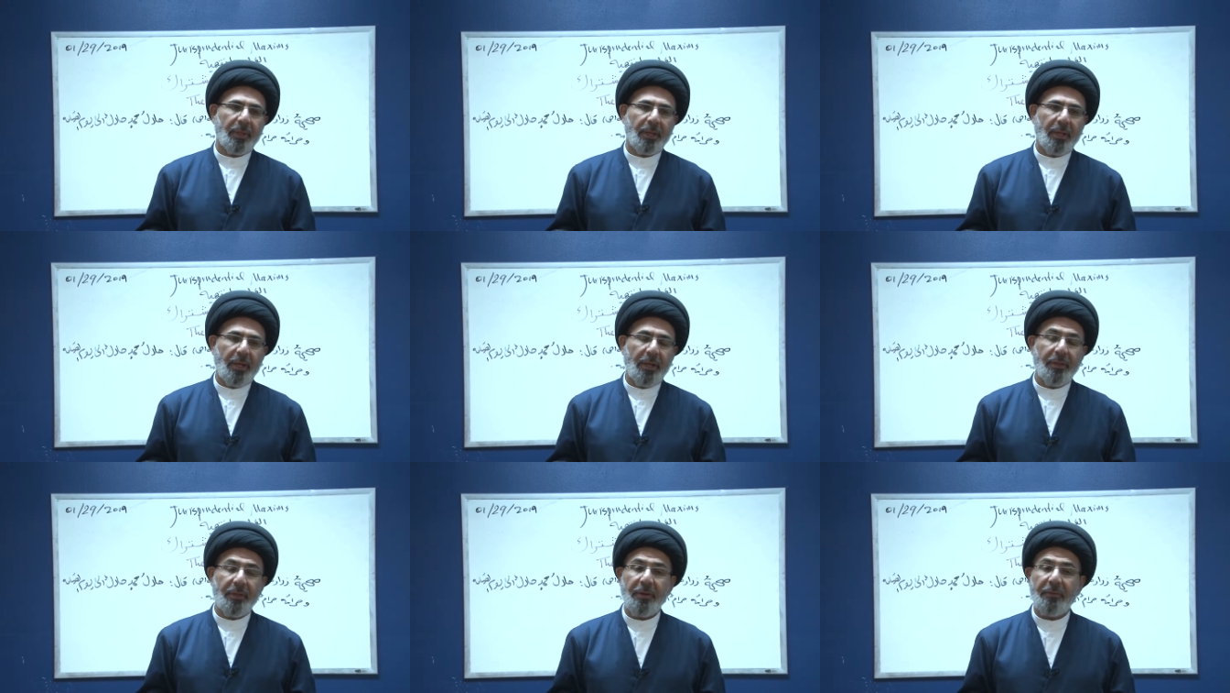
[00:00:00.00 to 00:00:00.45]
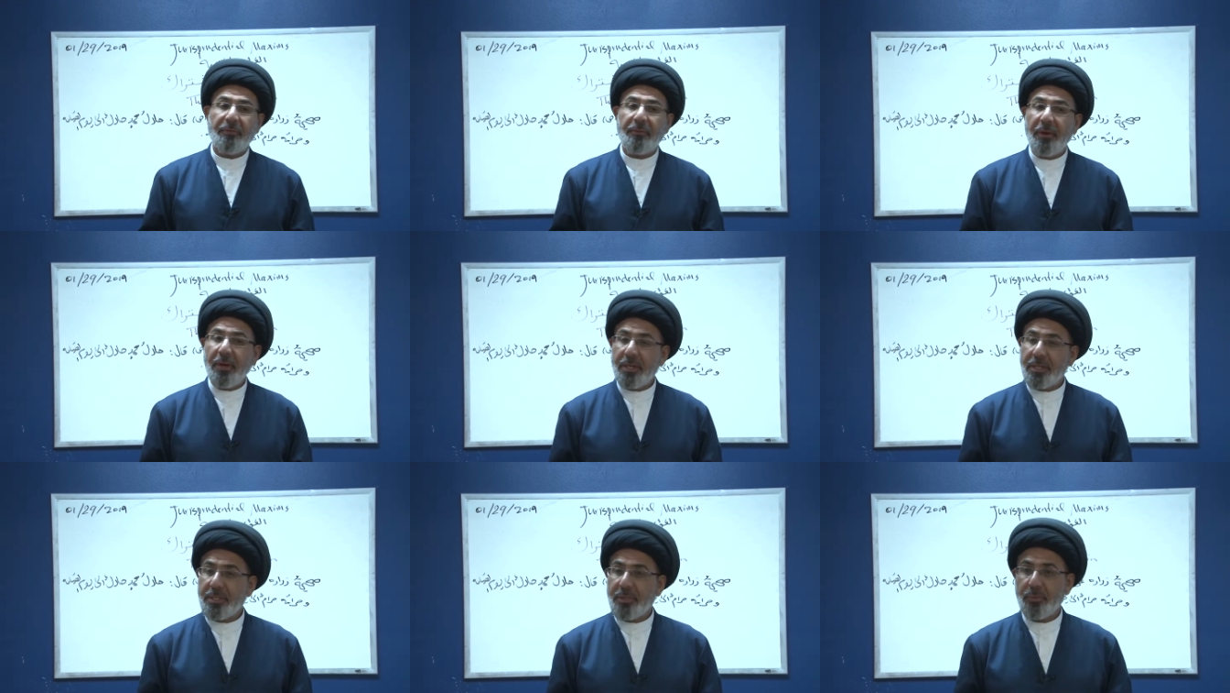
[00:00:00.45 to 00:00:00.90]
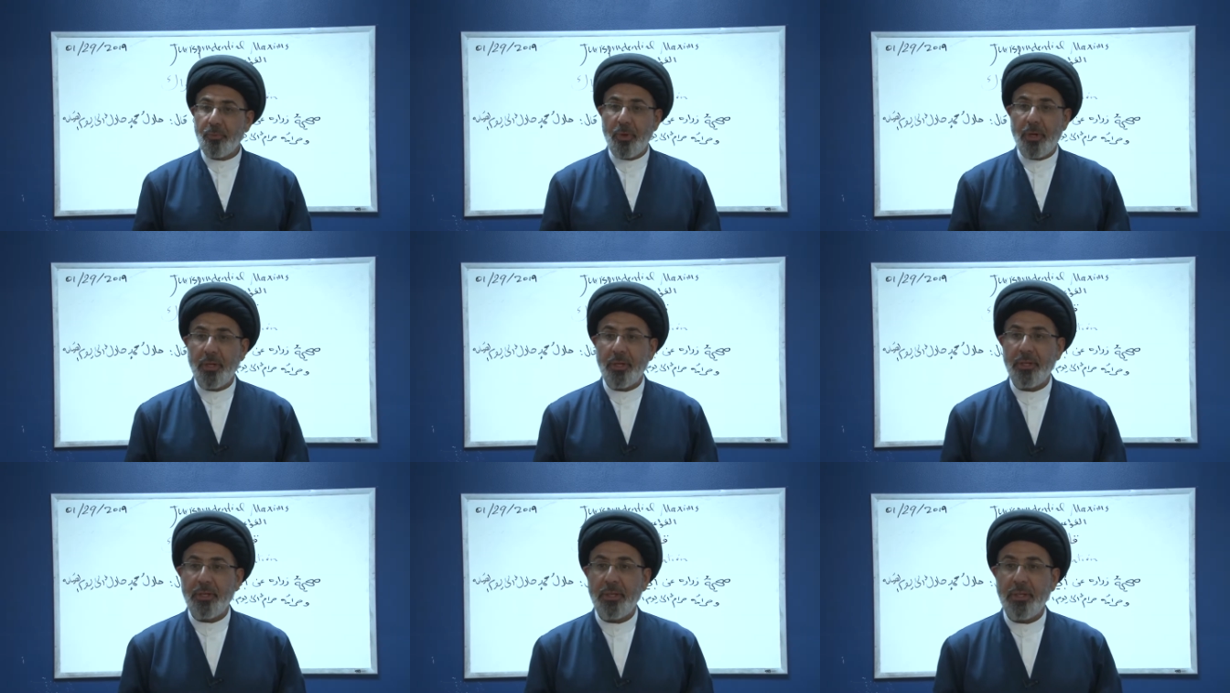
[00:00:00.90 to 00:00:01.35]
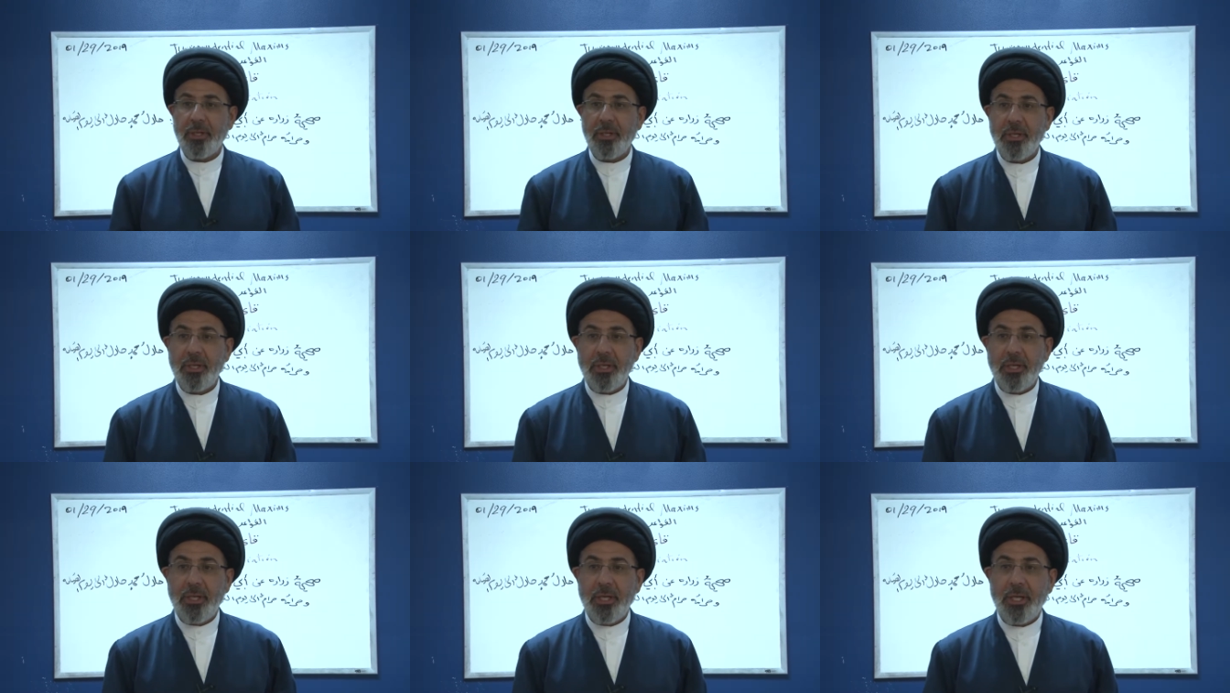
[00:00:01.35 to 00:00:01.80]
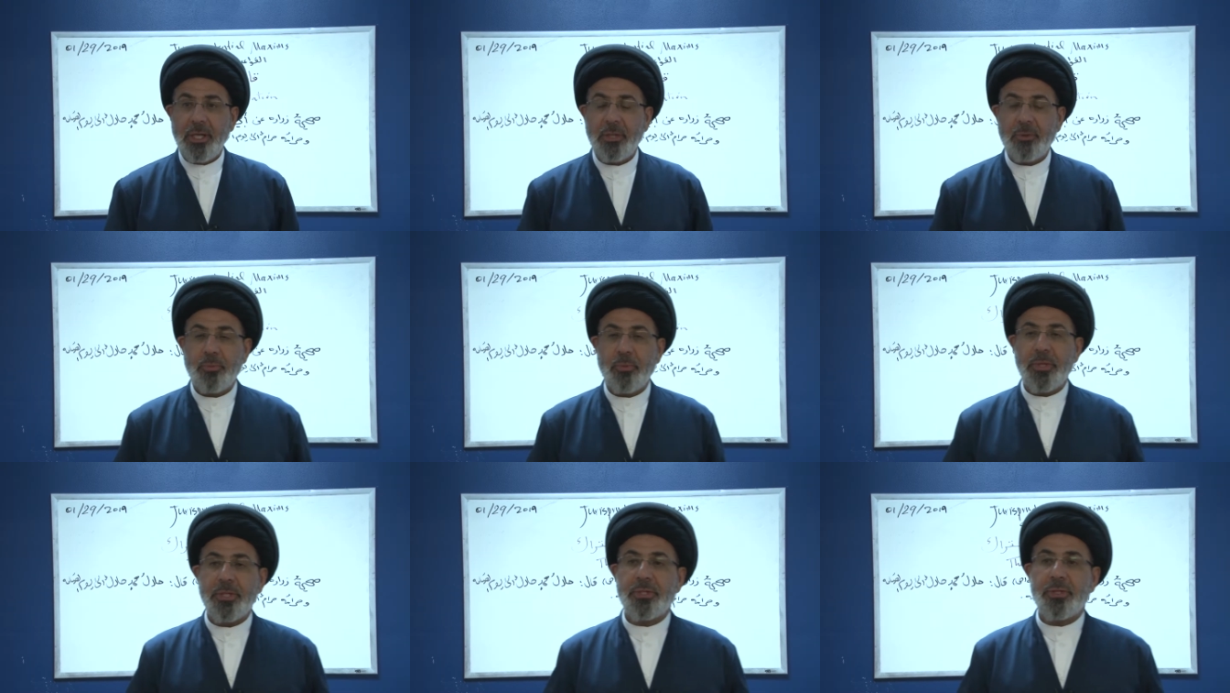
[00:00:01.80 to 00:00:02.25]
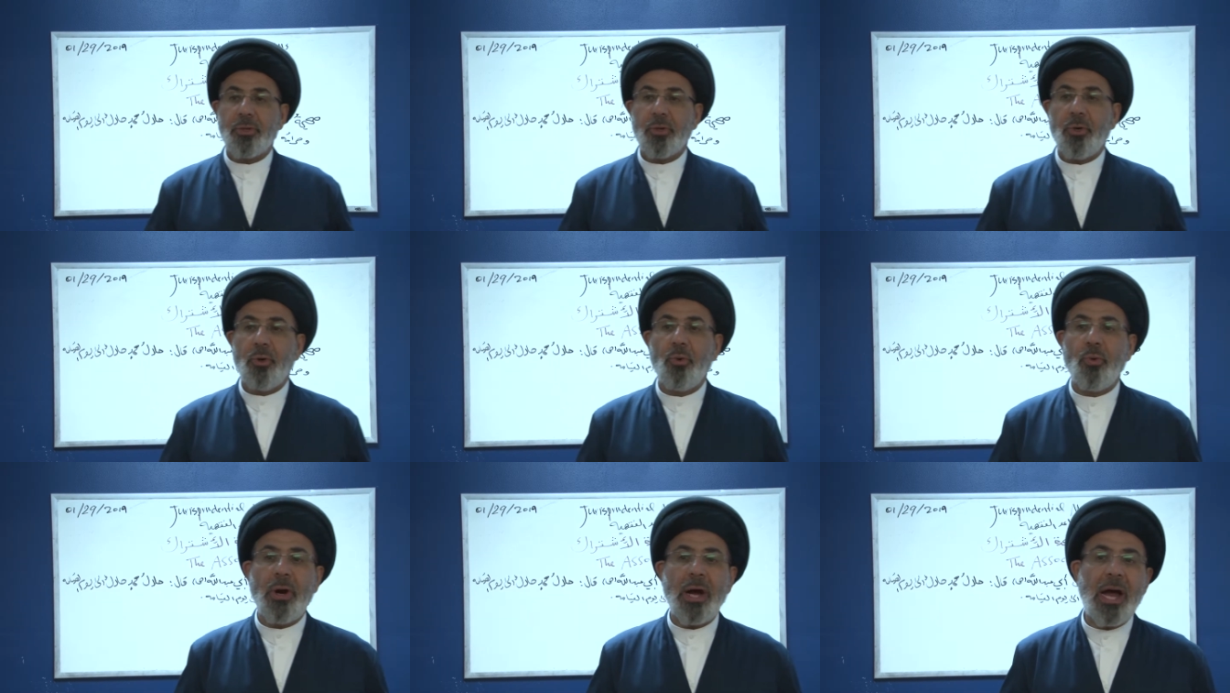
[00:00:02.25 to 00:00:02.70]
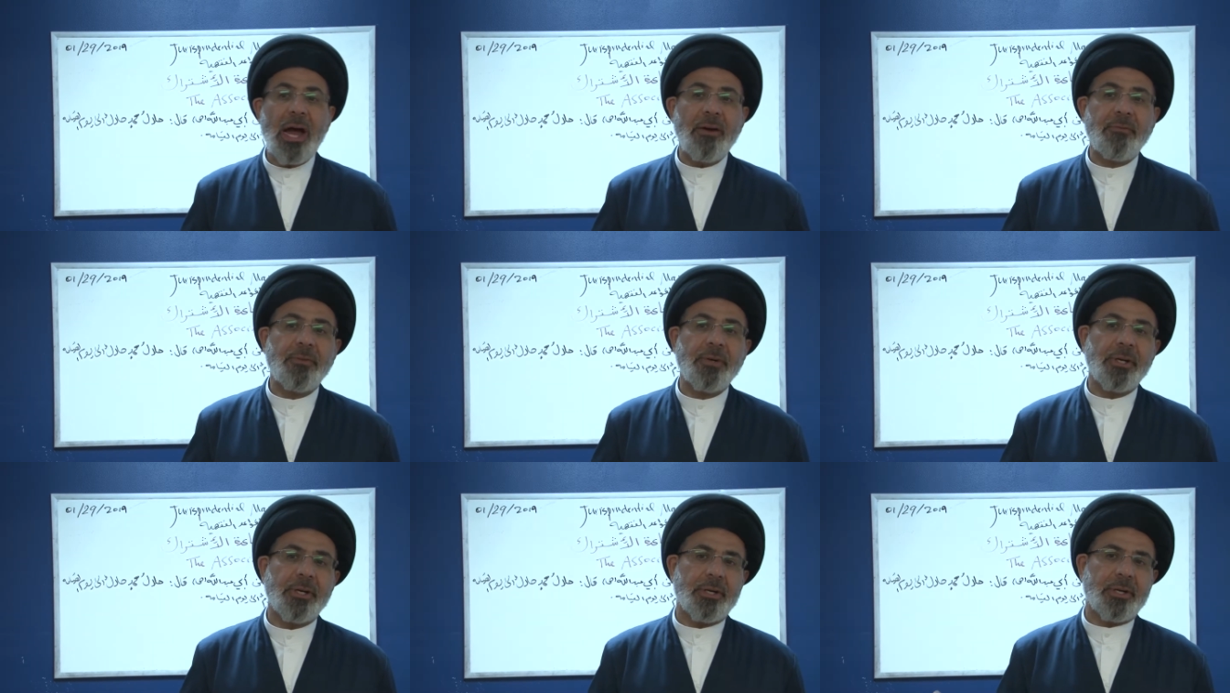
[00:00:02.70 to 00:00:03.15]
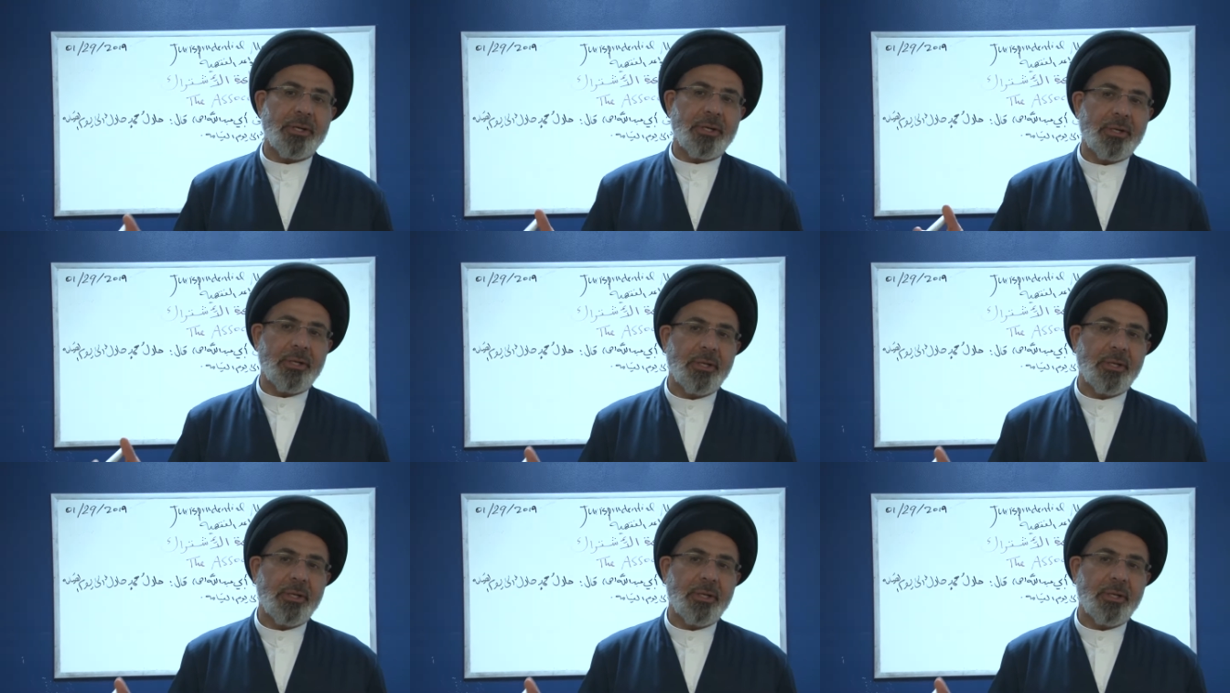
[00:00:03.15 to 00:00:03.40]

And the first one, it was whoever